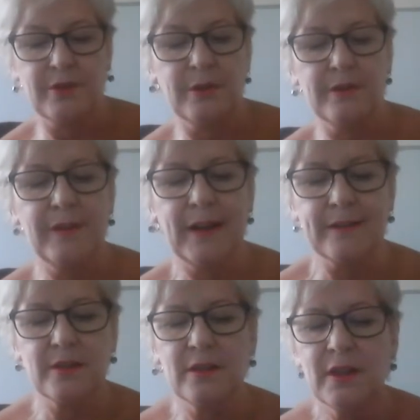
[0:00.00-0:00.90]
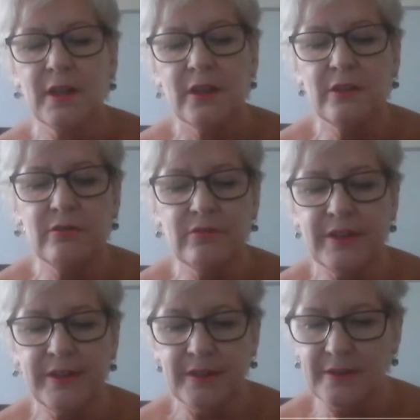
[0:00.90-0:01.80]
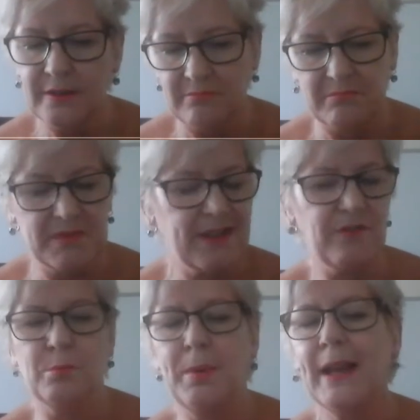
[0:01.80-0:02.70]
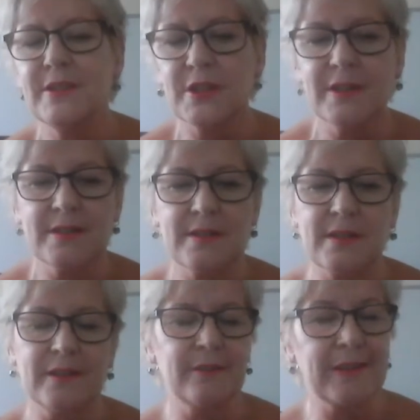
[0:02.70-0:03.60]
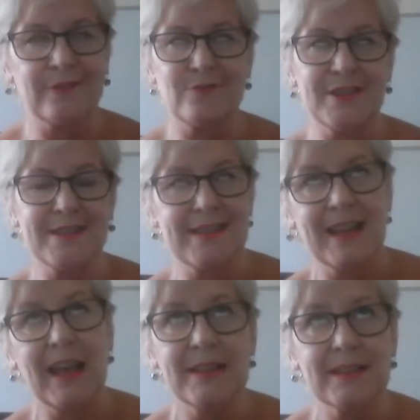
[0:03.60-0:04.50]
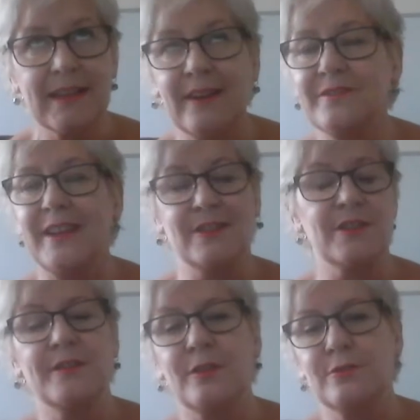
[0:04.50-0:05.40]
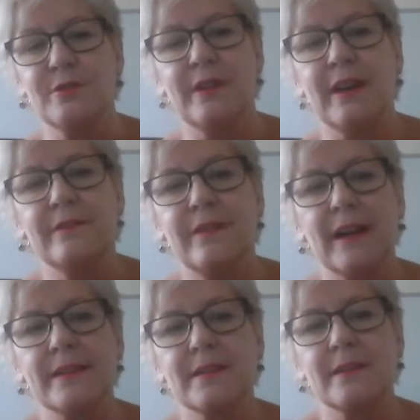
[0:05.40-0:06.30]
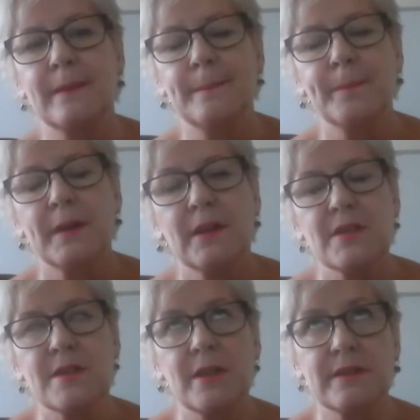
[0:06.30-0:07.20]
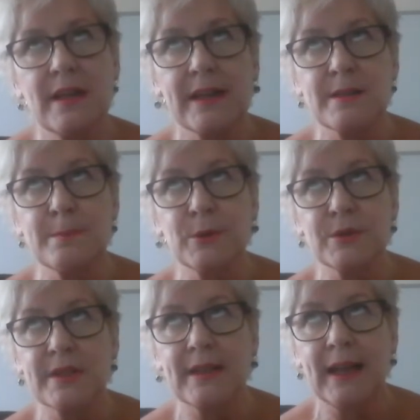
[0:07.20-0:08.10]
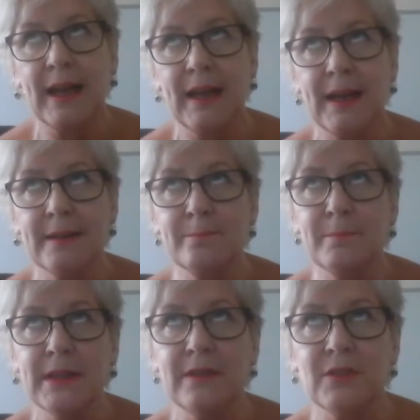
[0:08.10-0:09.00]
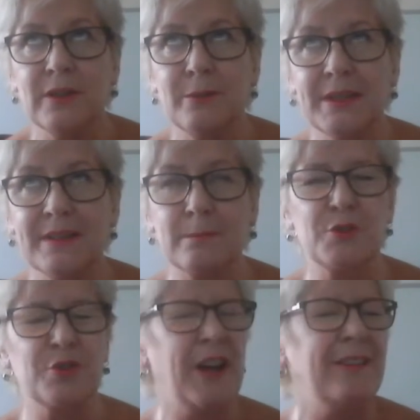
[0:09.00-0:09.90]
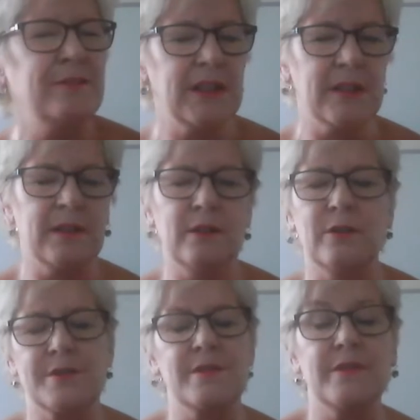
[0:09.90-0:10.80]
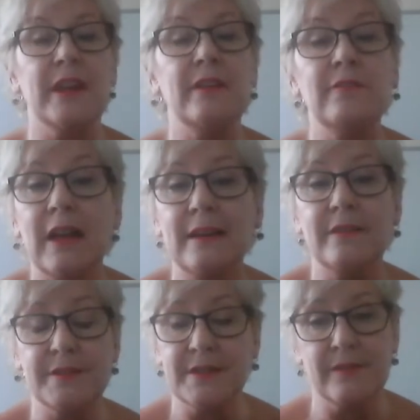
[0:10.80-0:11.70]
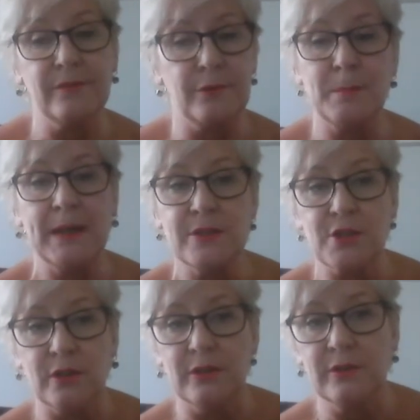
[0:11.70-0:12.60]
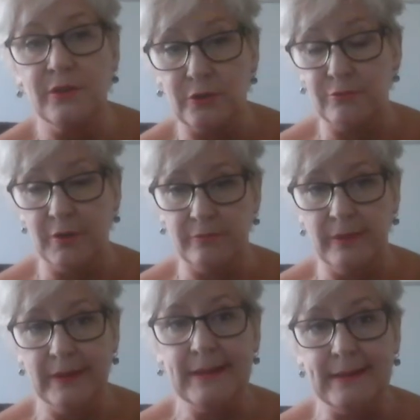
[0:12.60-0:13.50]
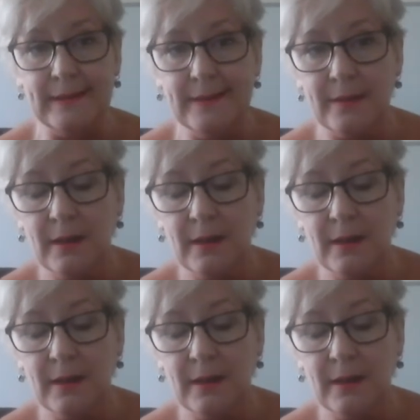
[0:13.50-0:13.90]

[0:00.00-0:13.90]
know a fact. You read several pages and you get right to the end and they haven't actually told you that fact. So textbooks can mean that you end up drowning in lots of irrelevant information that you don't need,